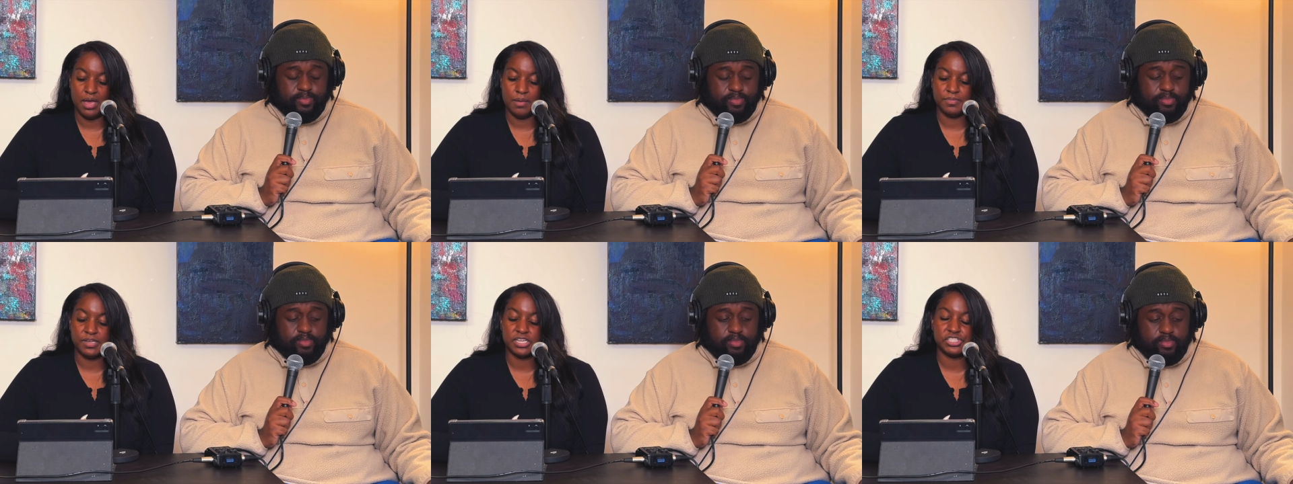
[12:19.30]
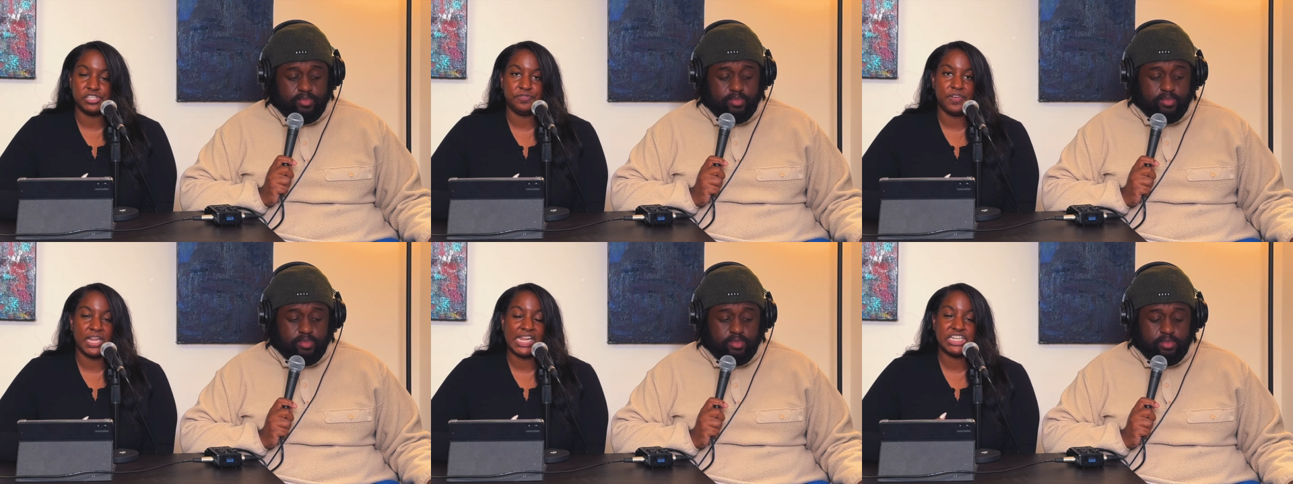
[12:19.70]
Speaker 1: um, because she
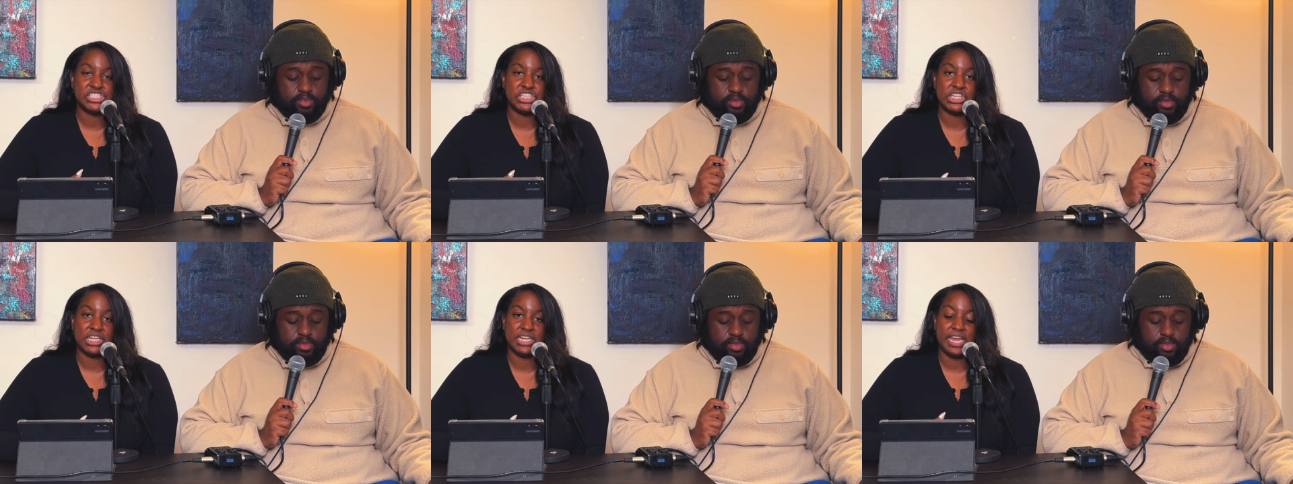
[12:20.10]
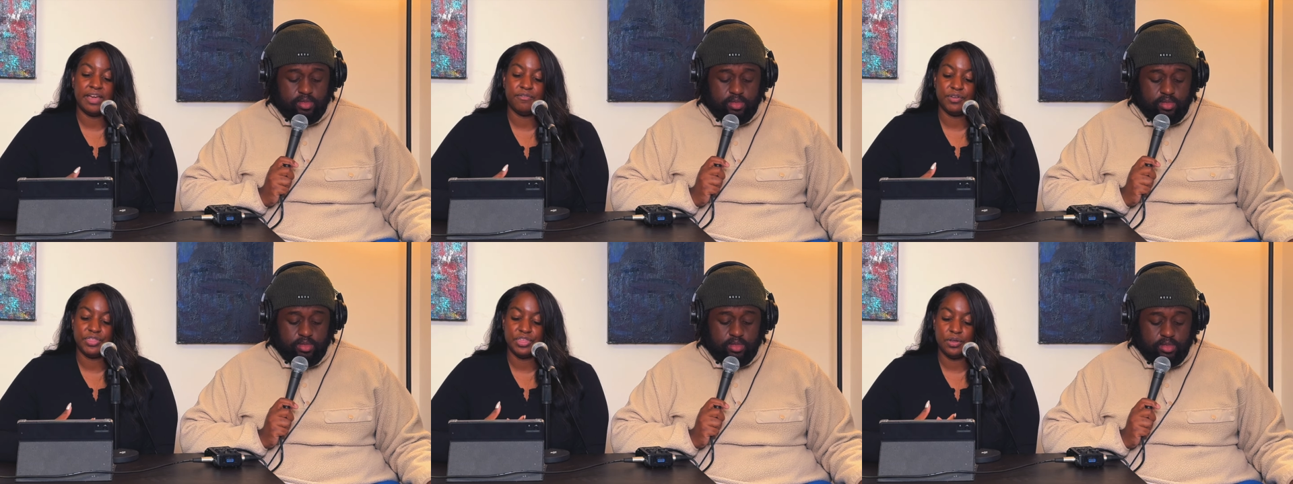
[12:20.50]
felt like she did
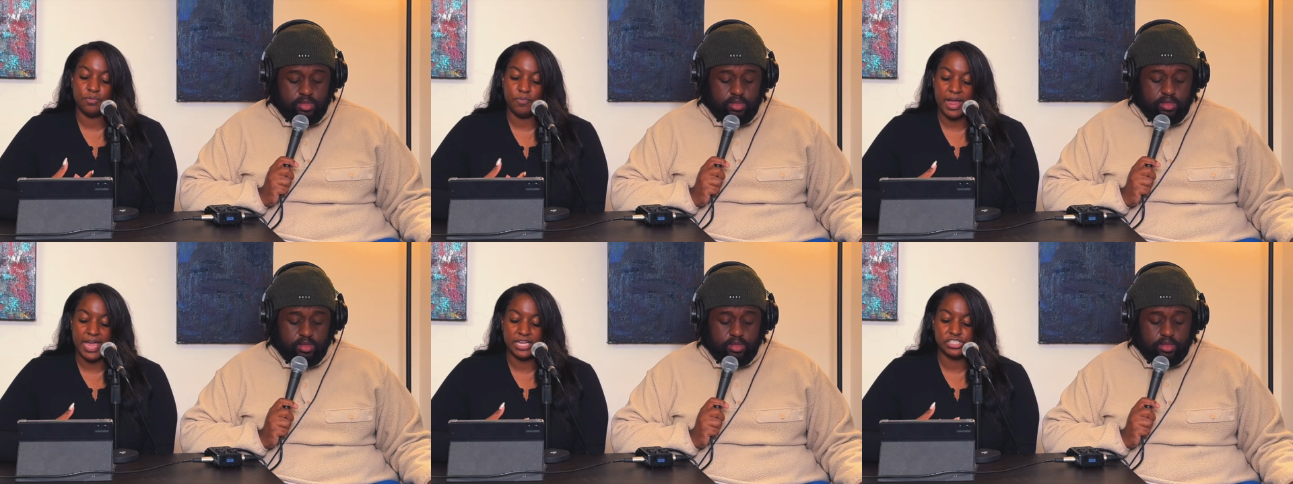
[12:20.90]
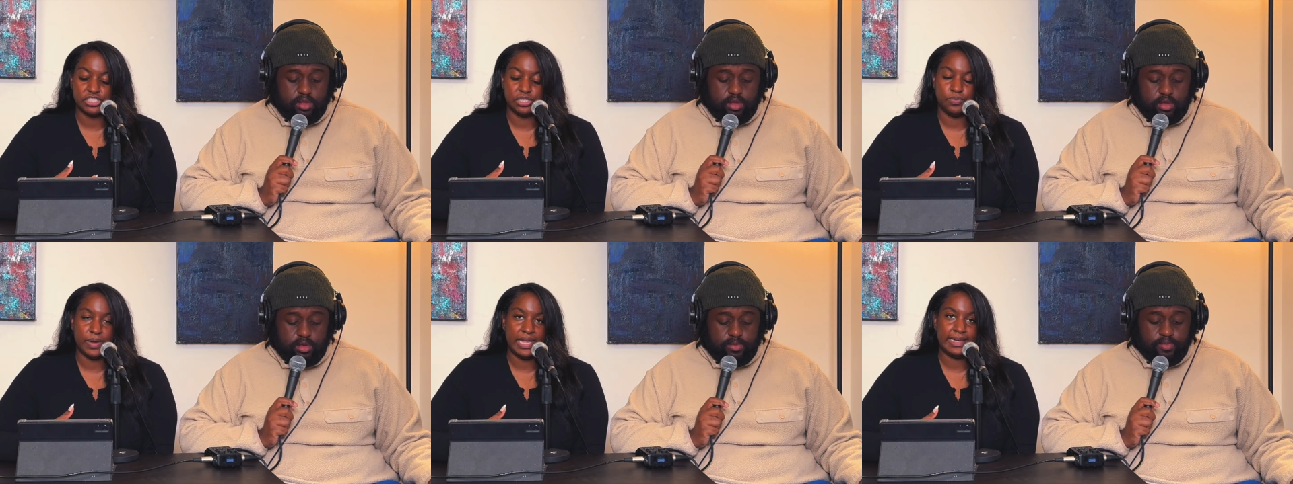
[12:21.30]
everything right.
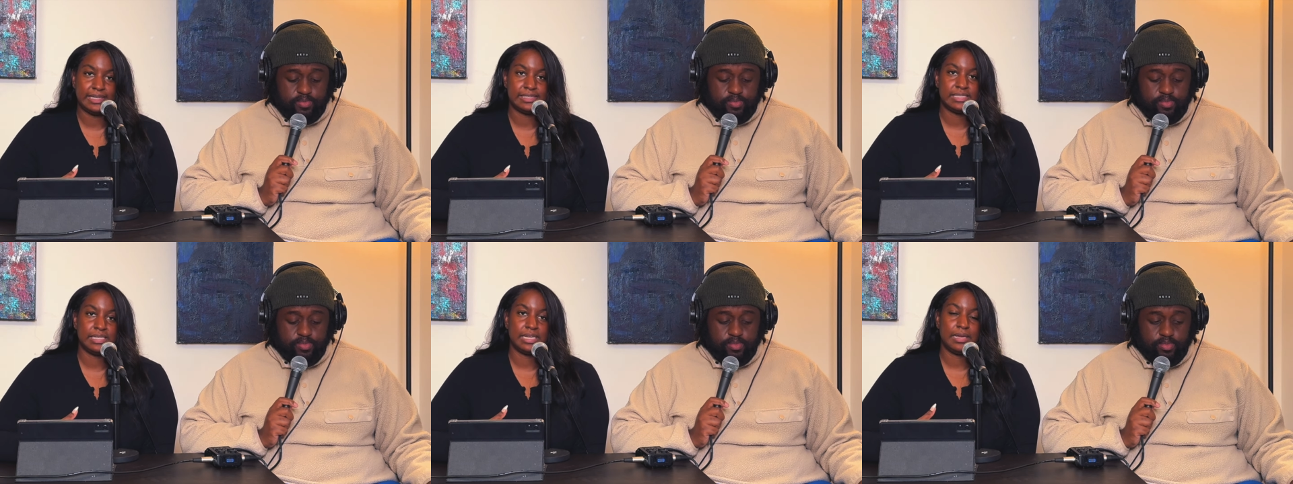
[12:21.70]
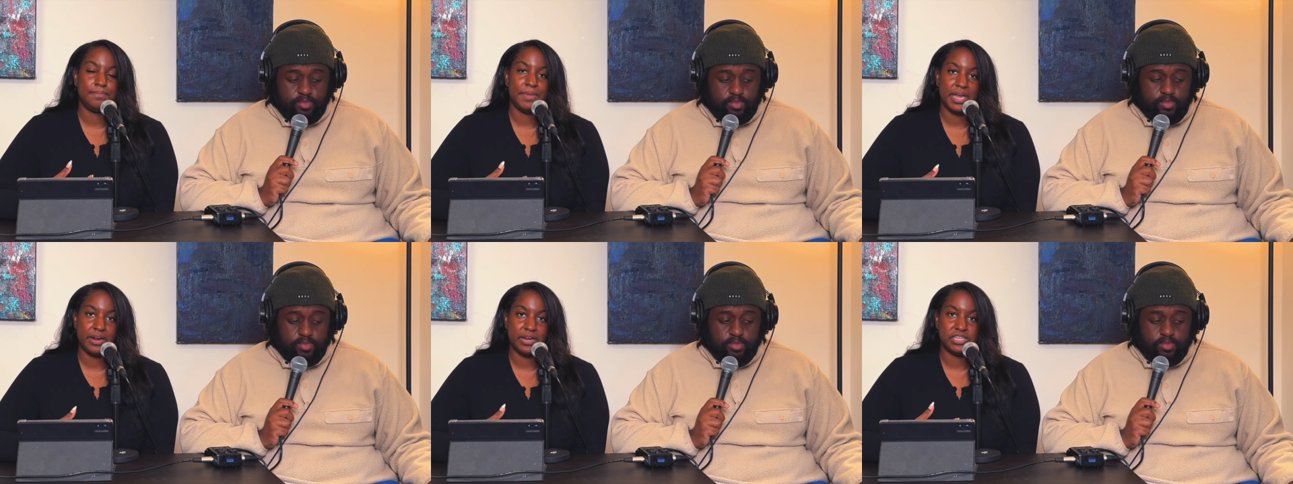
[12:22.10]
She yeah. waited to get
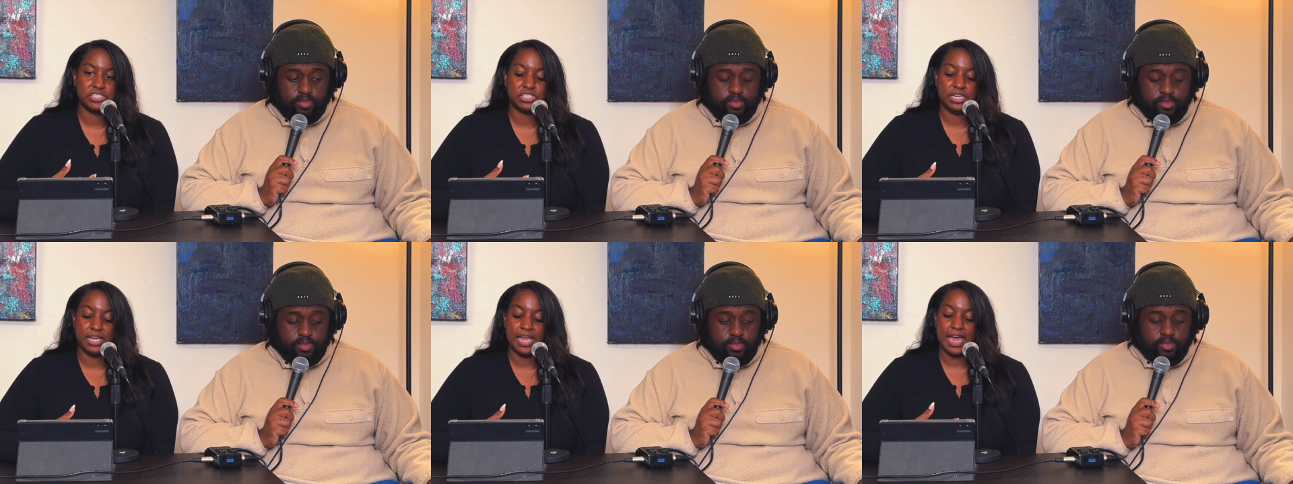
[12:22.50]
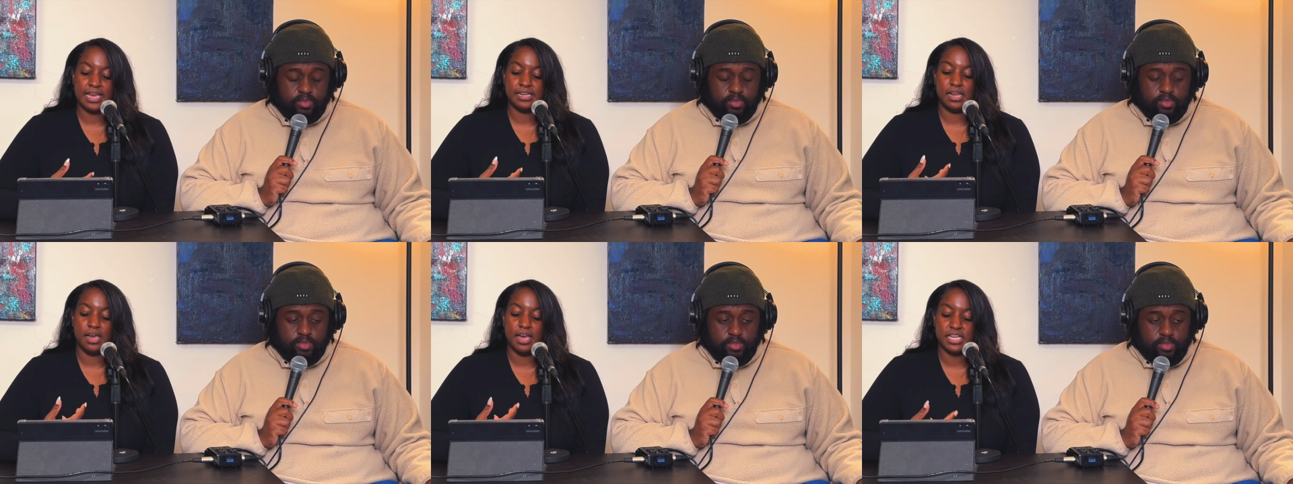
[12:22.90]
married. She
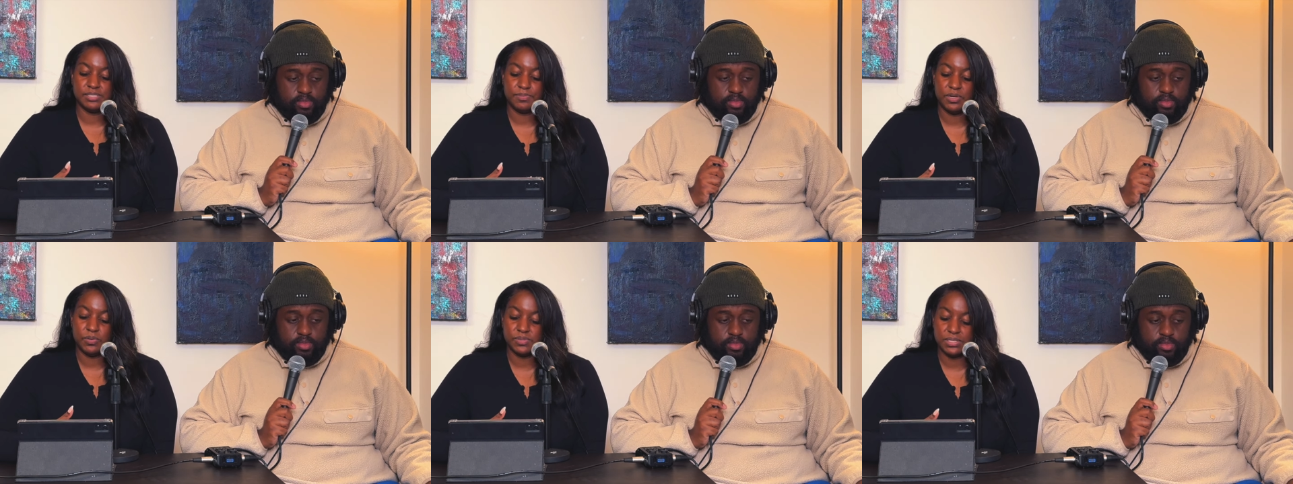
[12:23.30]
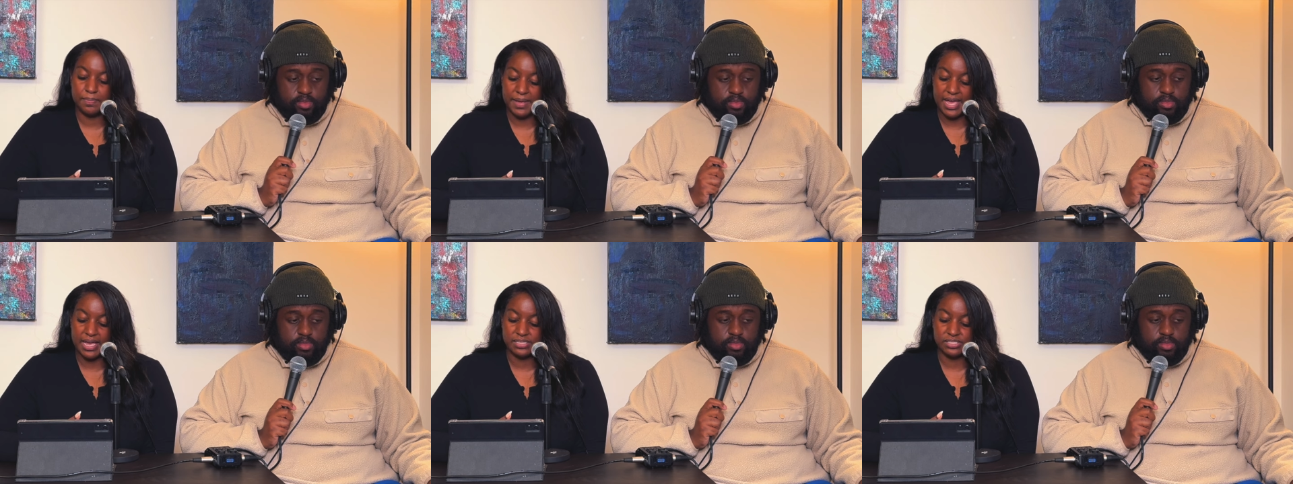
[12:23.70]
had a husband who was a
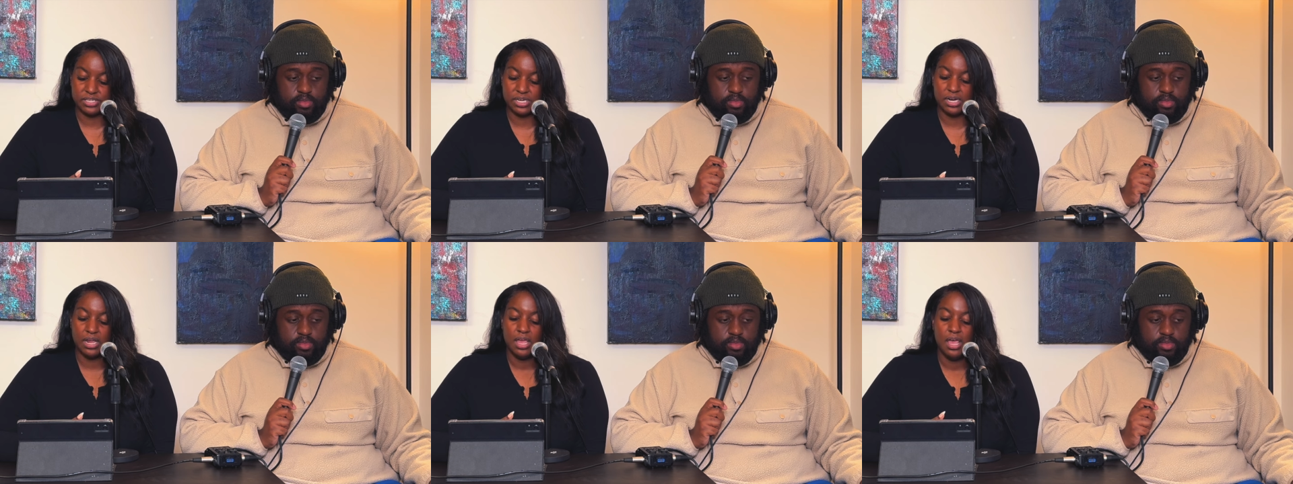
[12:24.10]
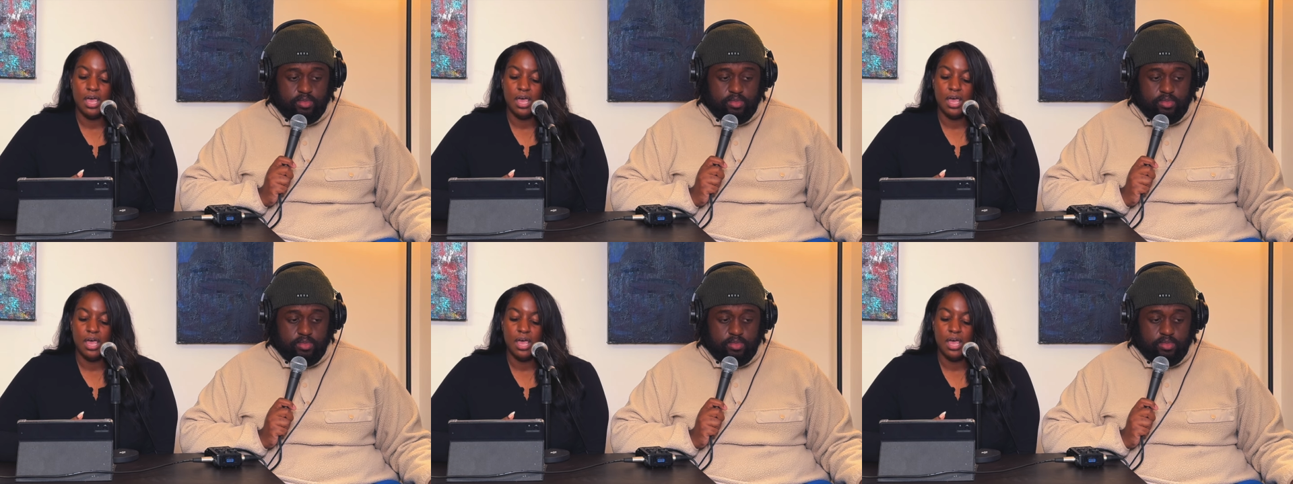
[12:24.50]
pastor.